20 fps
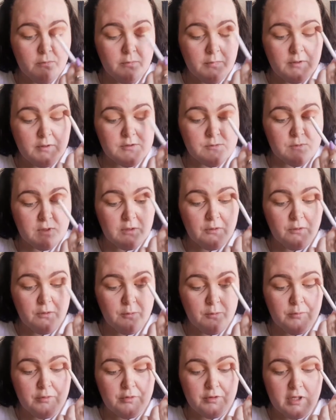because we all
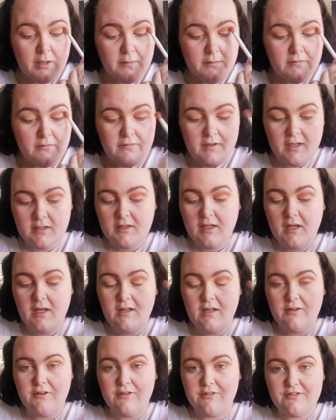brought up the fact that
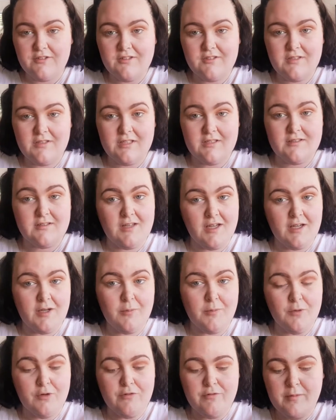it looks just like a
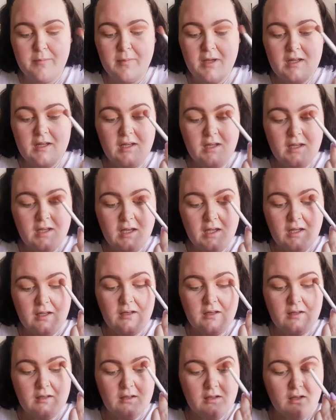Morphe palette
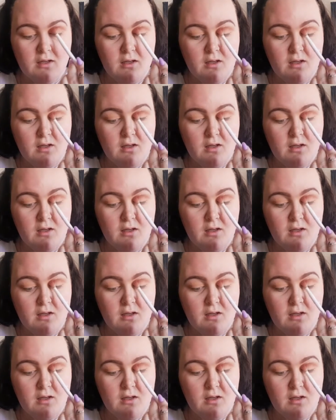and